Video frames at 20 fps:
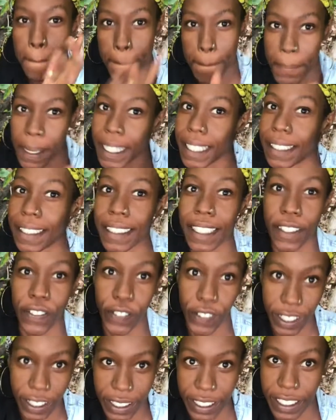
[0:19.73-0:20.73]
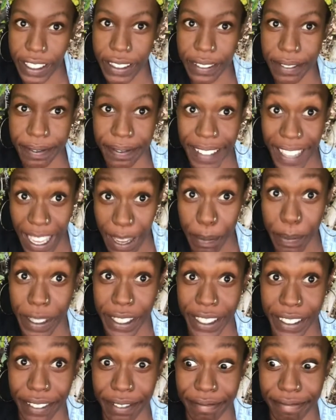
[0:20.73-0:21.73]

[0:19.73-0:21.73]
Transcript: But it's definitely happening